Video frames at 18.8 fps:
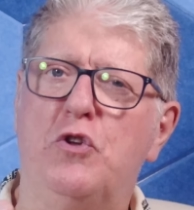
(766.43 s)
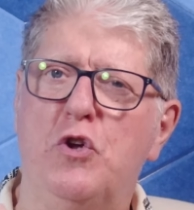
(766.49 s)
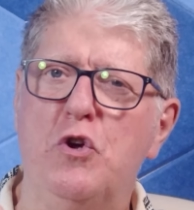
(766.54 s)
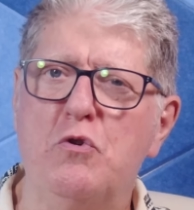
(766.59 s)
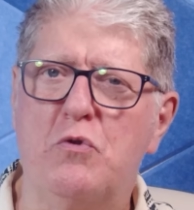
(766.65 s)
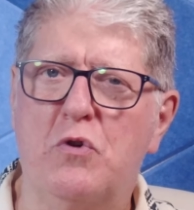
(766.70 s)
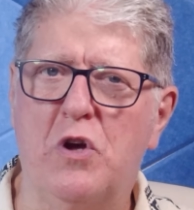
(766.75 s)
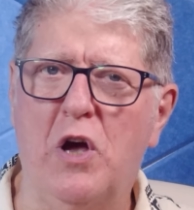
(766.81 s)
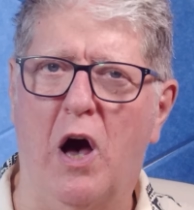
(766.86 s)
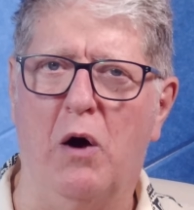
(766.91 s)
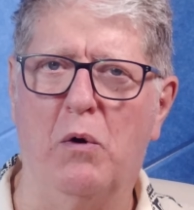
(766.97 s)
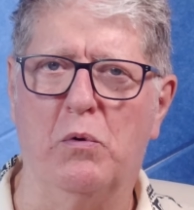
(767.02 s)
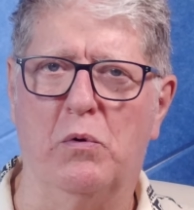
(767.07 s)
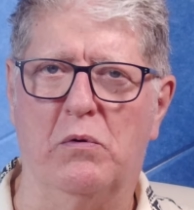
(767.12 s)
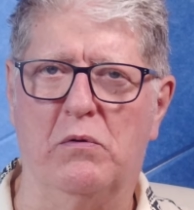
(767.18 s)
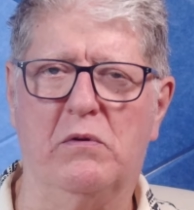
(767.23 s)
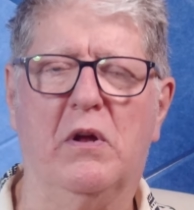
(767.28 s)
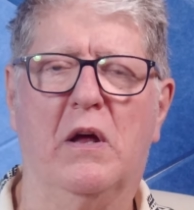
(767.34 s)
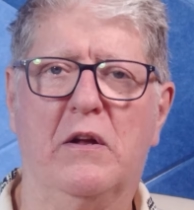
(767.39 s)
too
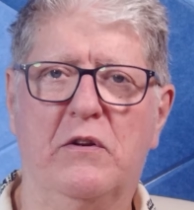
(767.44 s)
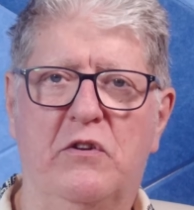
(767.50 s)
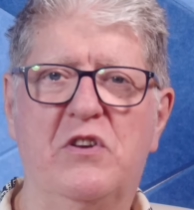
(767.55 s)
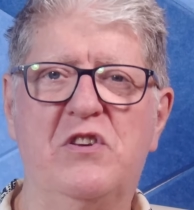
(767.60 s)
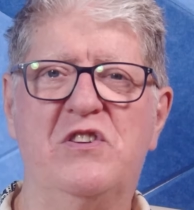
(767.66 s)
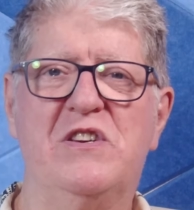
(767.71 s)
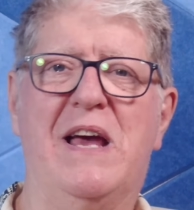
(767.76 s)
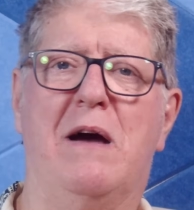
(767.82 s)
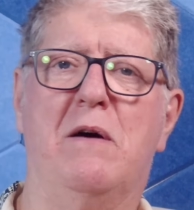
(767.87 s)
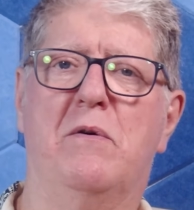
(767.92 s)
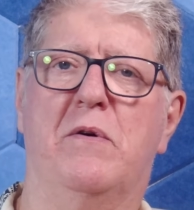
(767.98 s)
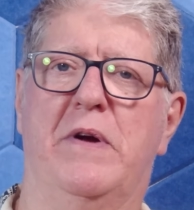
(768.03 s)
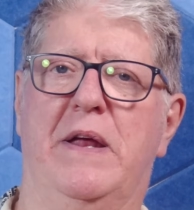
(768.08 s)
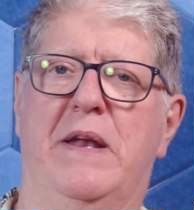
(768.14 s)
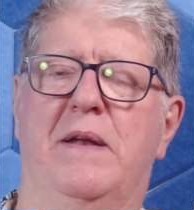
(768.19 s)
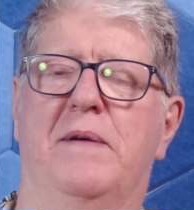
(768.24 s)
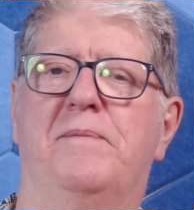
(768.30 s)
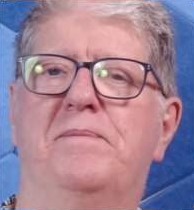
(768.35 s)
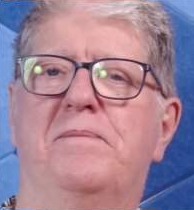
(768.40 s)
cold to shower
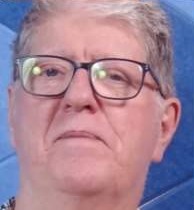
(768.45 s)
in.